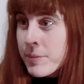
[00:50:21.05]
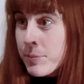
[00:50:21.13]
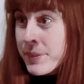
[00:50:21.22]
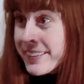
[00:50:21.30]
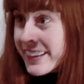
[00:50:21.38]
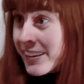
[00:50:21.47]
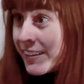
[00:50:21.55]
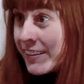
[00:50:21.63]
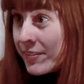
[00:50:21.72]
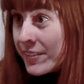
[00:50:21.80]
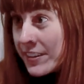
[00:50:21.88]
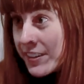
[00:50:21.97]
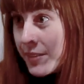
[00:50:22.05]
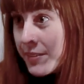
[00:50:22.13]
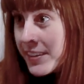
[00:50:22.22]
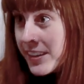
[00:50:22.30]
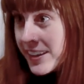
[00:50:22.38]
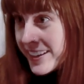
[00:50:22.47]
But they're having the time of
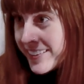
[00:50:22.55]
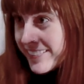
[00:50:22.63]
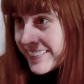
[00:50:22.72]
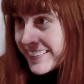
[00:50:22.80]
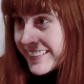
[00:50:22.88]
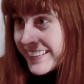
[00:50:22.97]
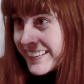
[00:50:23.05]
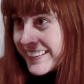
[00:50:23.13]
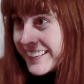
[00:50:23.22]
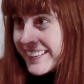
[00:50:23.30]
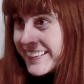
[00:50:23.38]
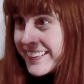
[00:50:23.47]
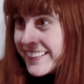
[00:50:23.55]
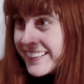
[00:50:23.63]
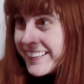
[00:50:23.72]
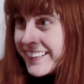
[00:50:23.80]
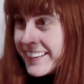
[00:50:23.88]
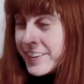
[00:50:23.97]
their lives.
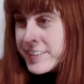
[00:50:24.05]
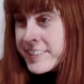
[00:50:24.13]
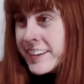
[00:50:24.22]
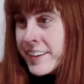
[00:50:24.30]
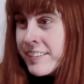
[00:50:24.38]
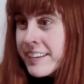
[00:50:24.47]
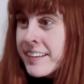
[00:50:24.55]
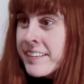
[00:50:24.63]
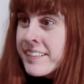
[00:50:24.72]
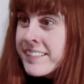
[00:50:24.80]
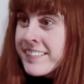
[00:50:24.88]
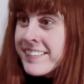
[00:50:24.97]
And you're sat around